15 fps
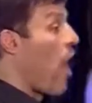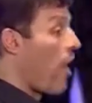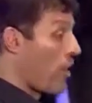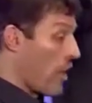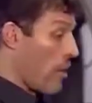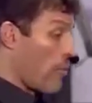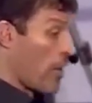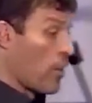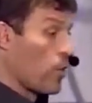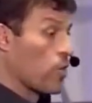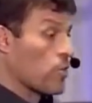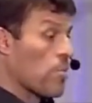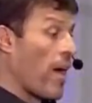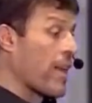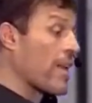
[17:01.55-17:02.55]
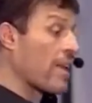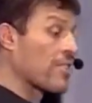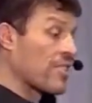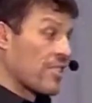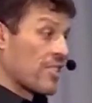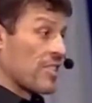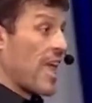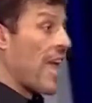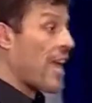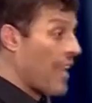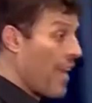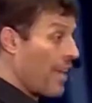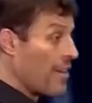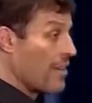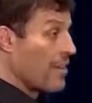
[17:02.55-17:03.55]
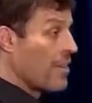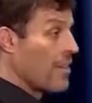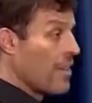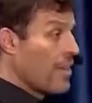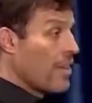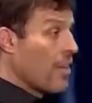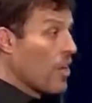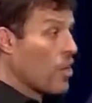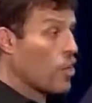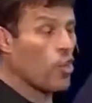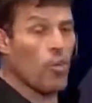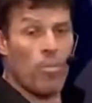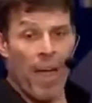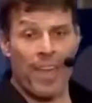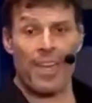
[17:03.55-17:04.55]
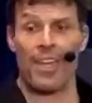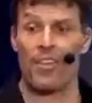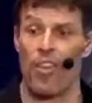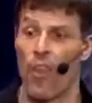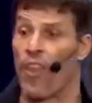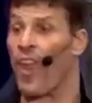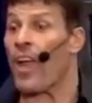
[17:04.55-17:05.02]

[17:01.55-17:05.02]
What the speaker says: volume and lose money and sustain it, you might need